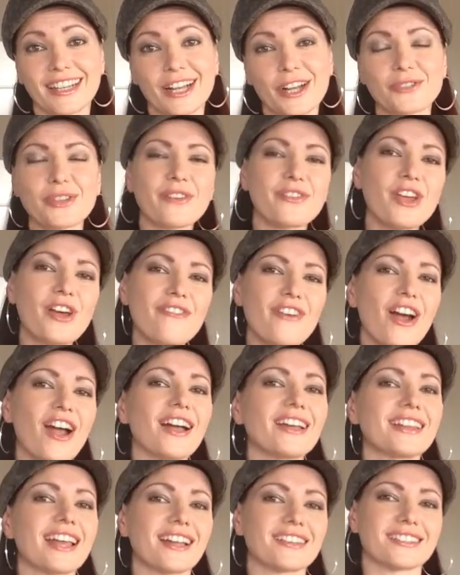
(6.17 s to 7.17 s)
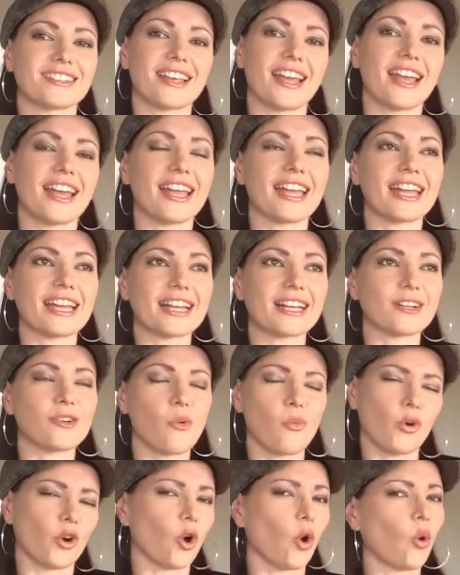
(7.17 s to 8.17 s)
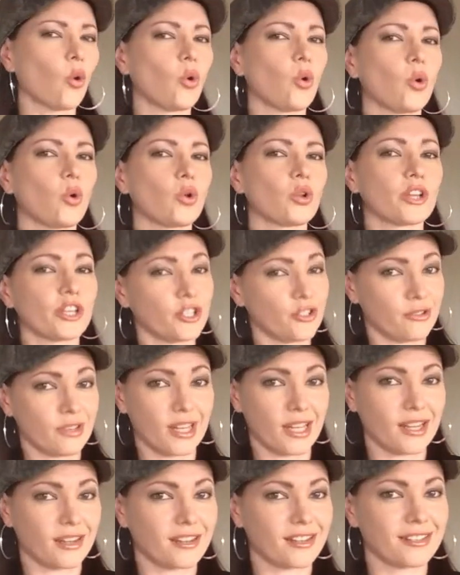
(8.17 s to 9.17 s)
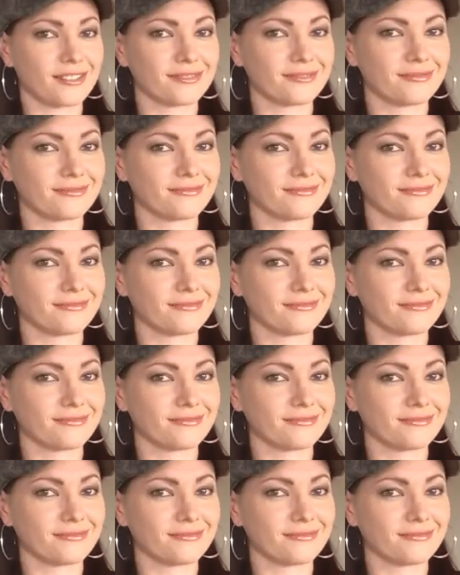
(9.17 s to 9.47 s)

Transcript: So have you ever heard that saying, we're all unique?